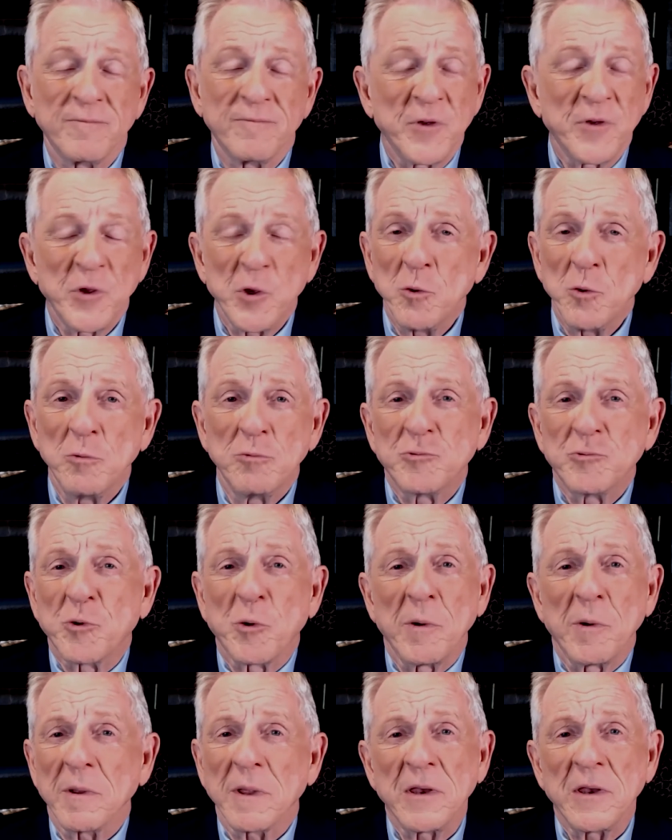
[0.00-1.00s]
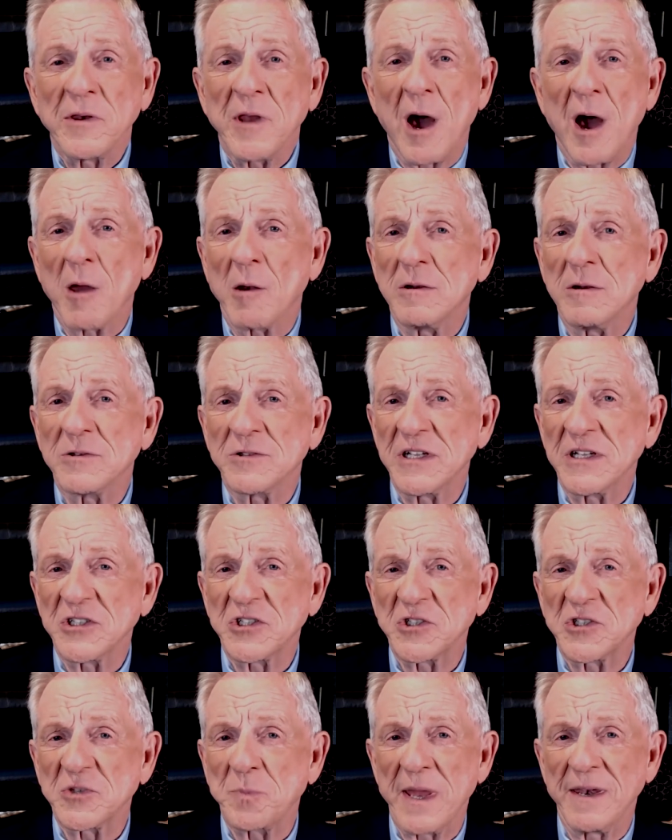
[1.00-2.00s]
few trillion dollars in
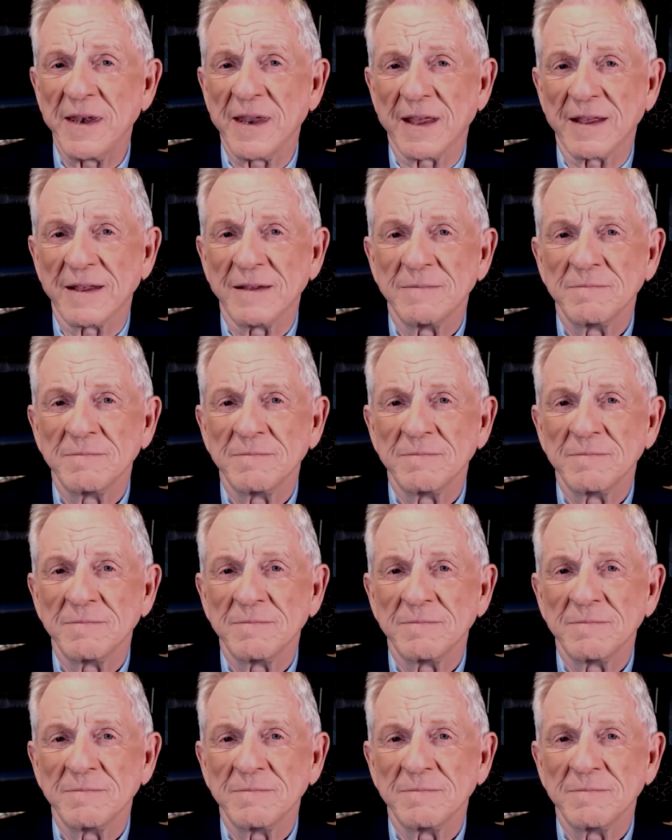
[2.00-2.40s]
spending?